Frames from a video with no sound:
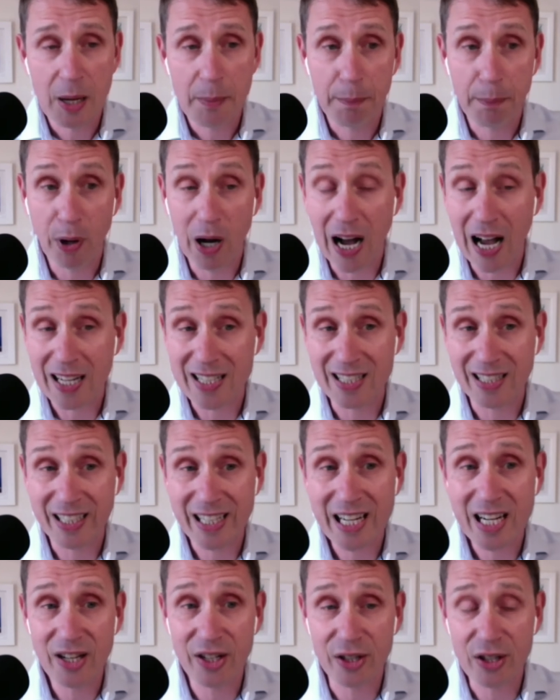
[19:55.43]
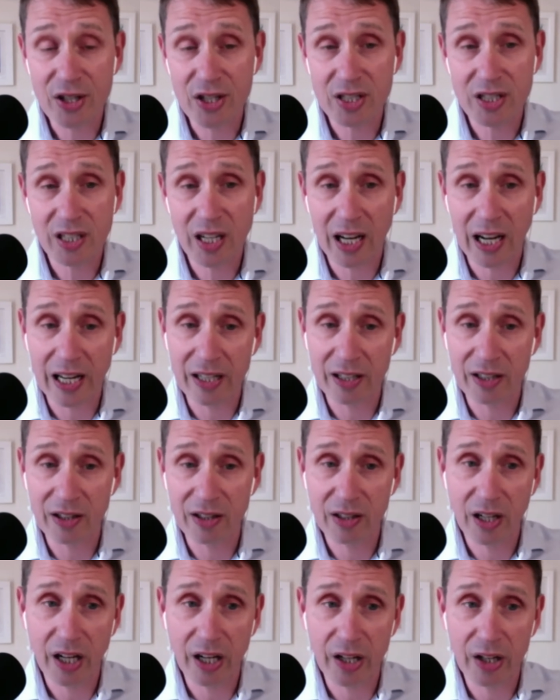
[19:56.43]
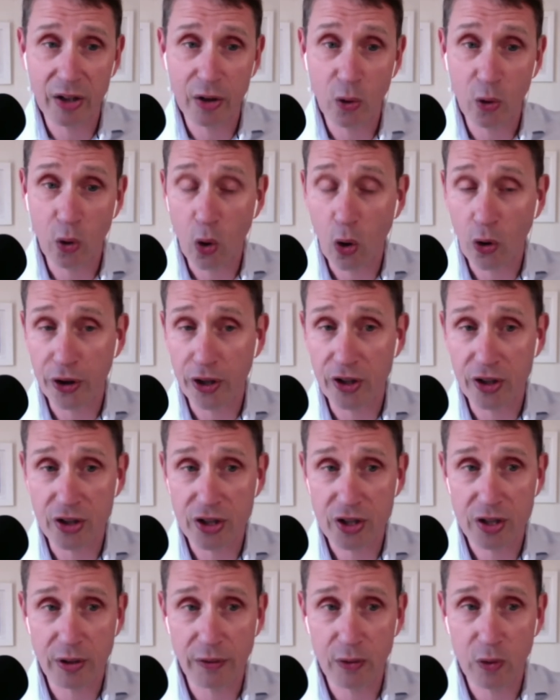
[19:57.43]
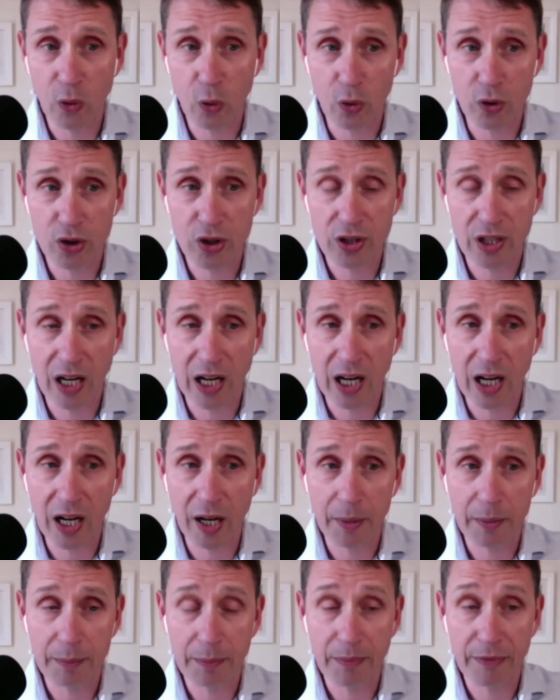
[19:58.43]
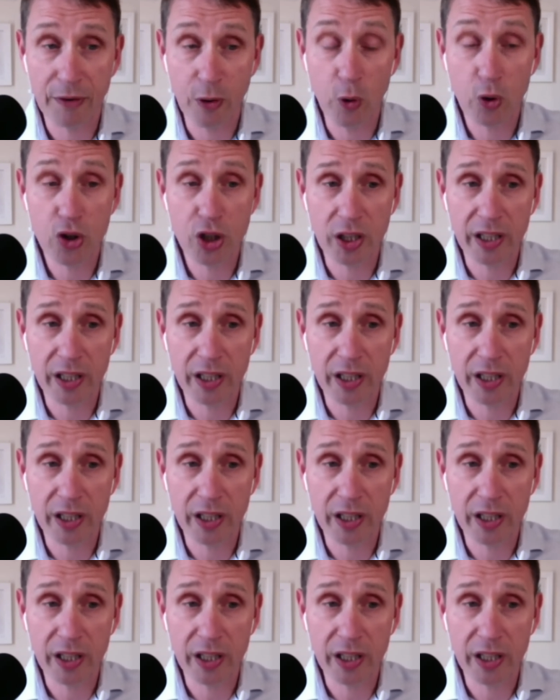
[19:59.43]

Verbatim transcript: But as leaders, and and your audience, of course, are future